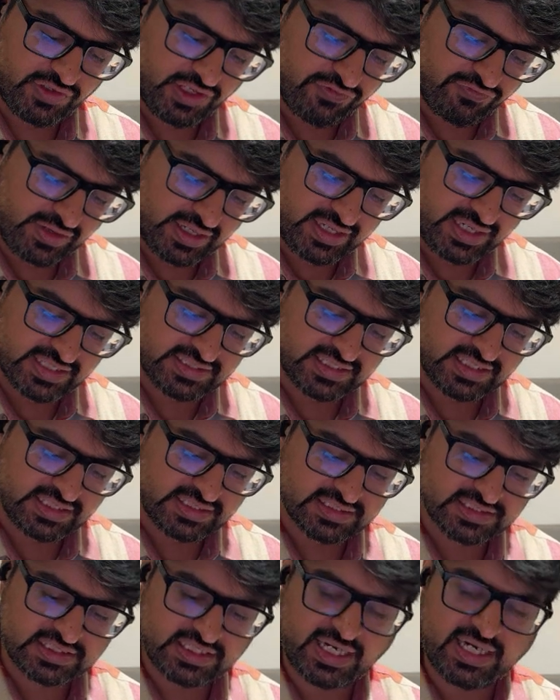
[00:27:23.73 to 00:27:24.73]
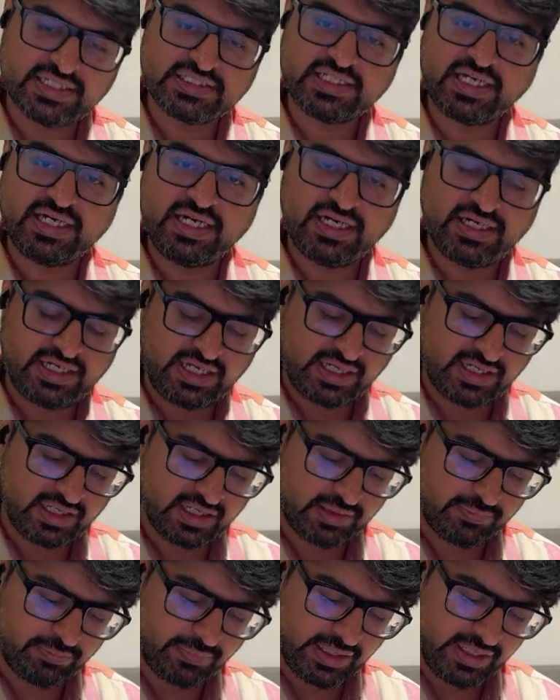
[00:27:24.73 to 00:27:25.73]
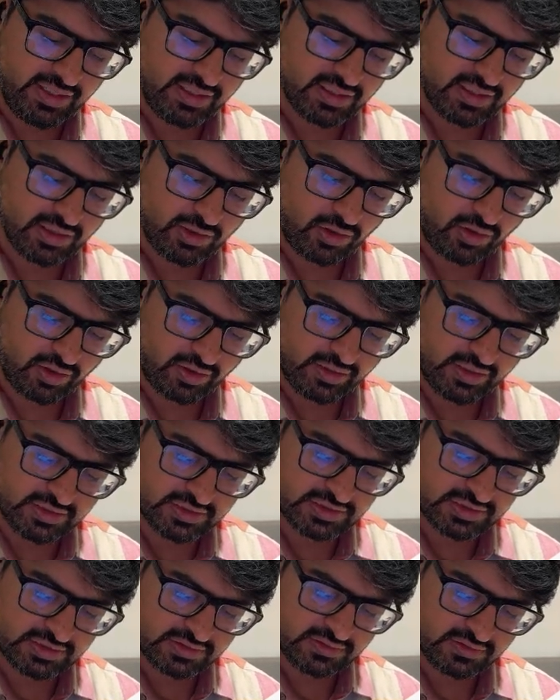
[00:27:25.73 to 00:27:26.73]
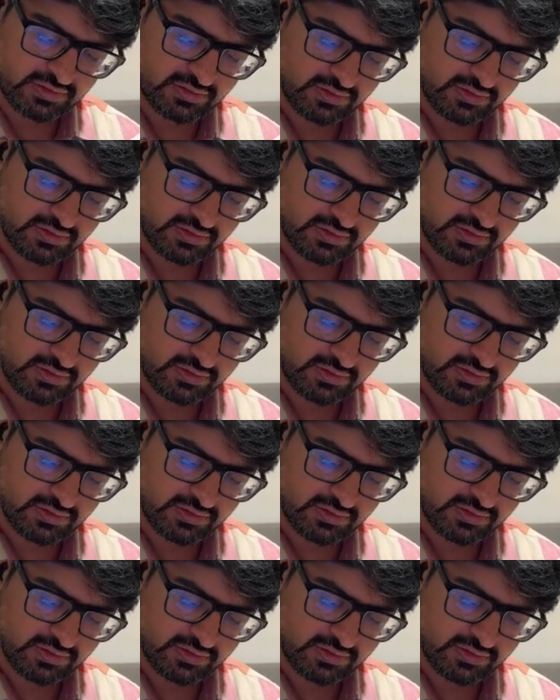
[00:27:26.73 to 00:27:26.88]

free fatty acid starts getting taken up by organs,